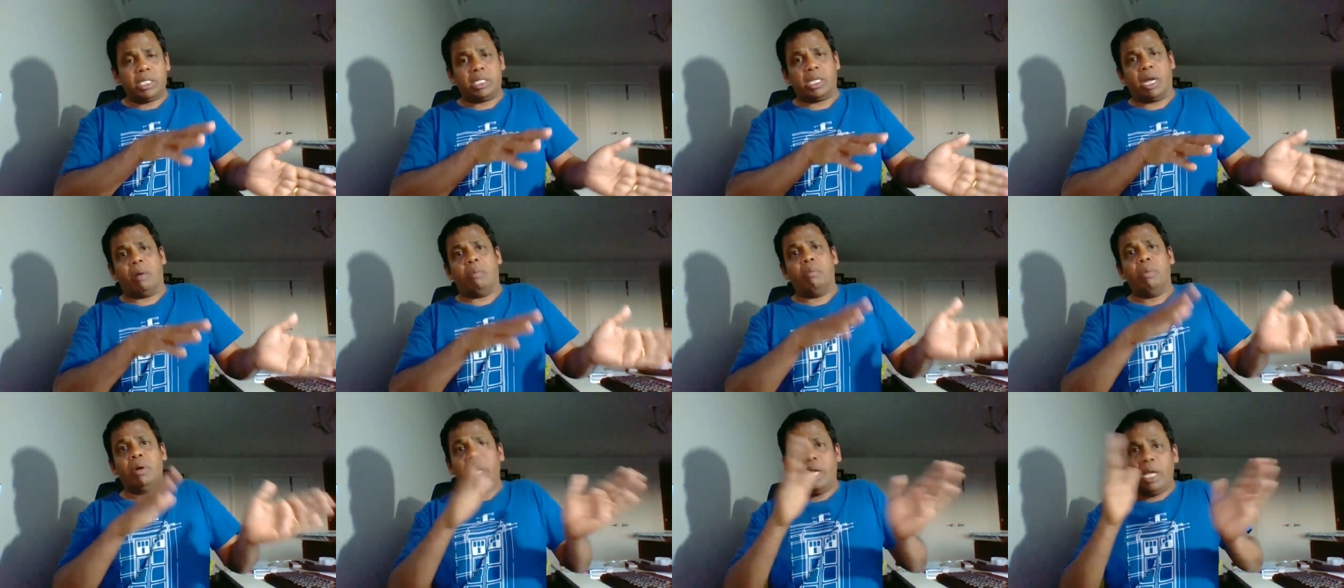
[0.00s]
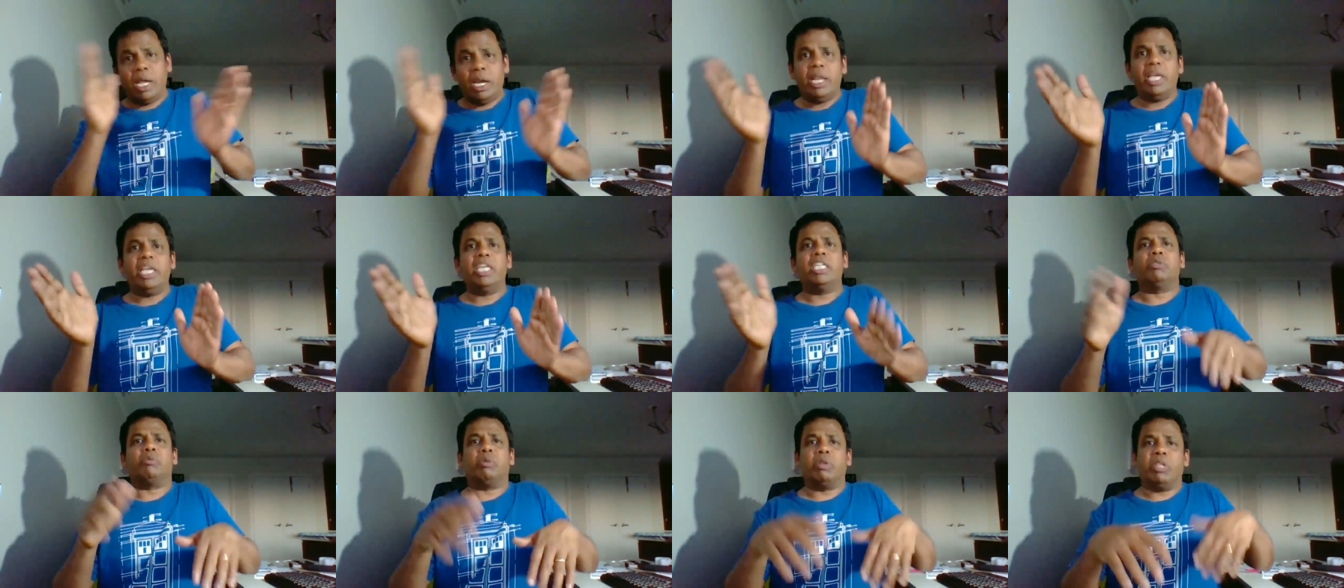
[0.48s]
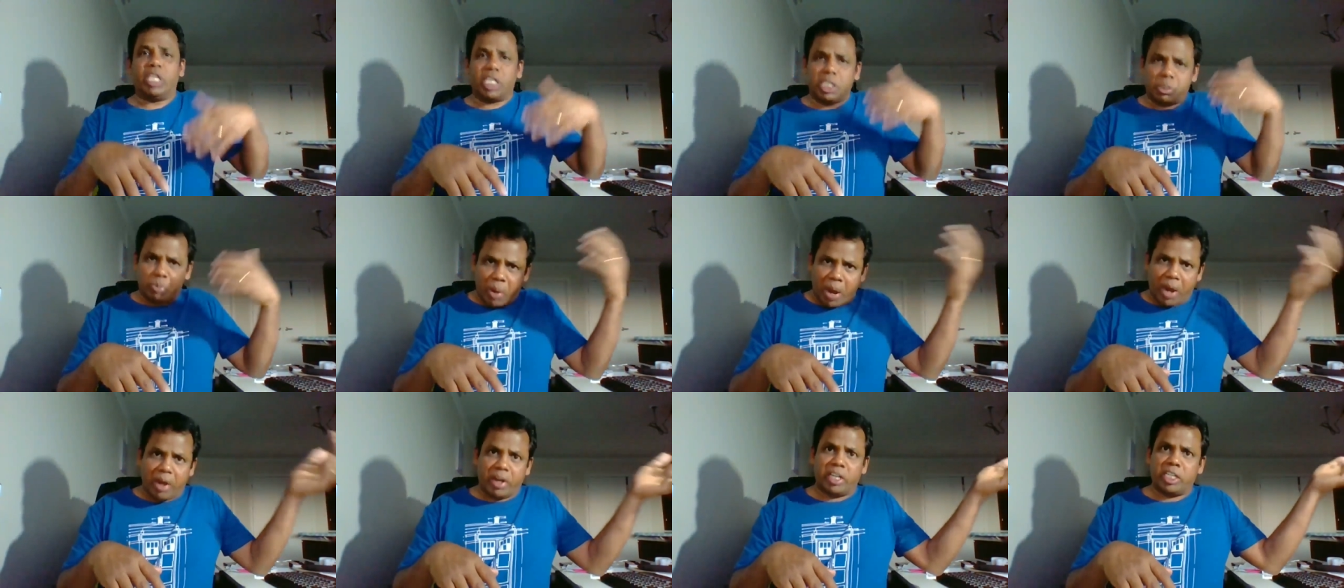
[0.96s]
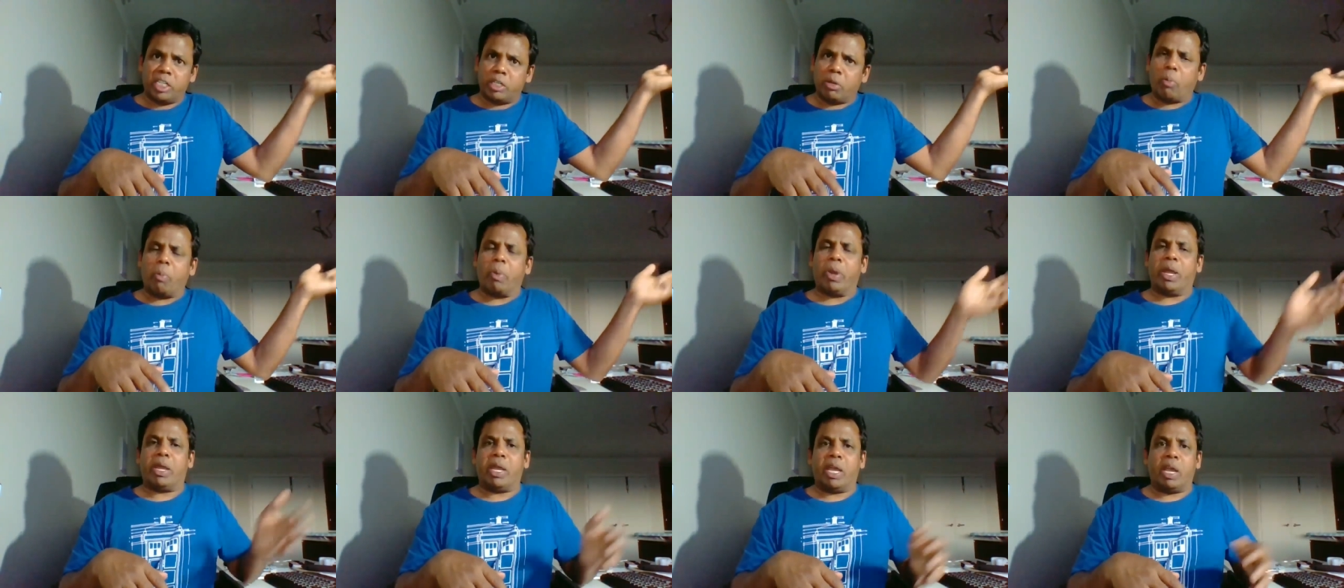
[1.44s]
some dealings with the Spanish
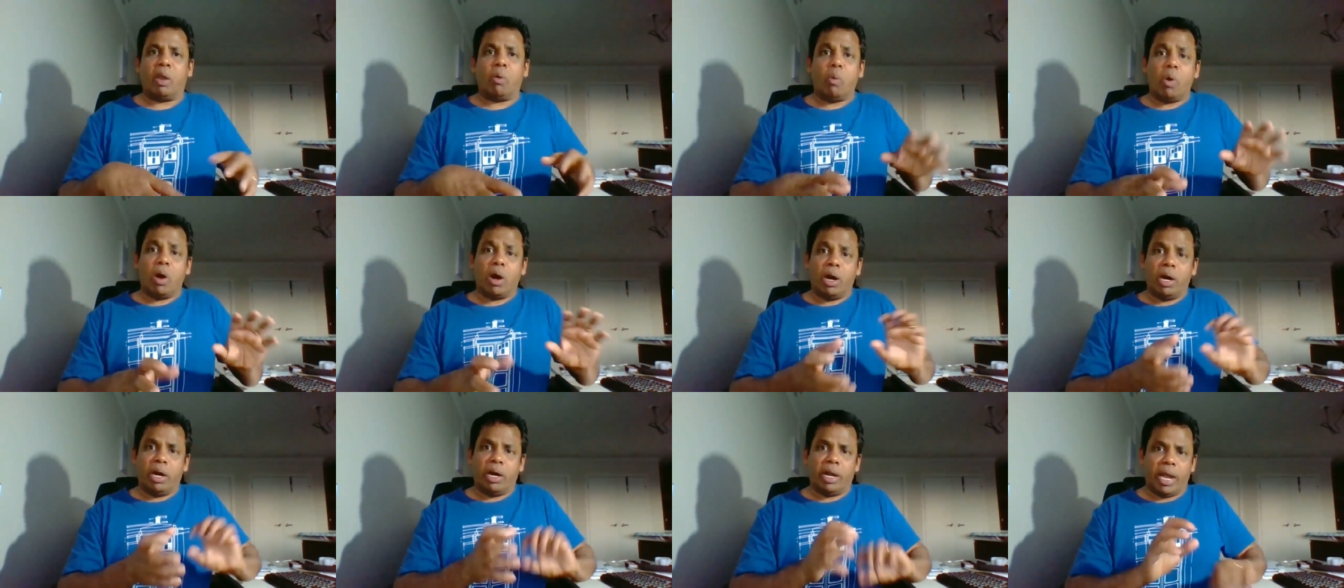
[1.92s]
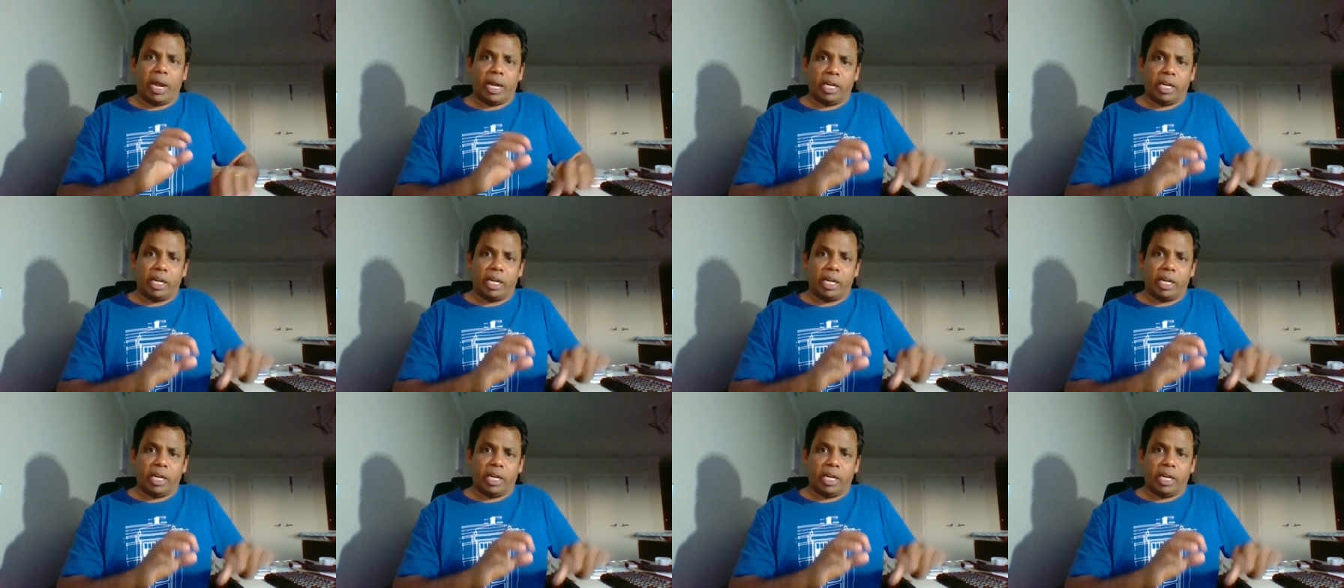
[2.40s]
speaking world.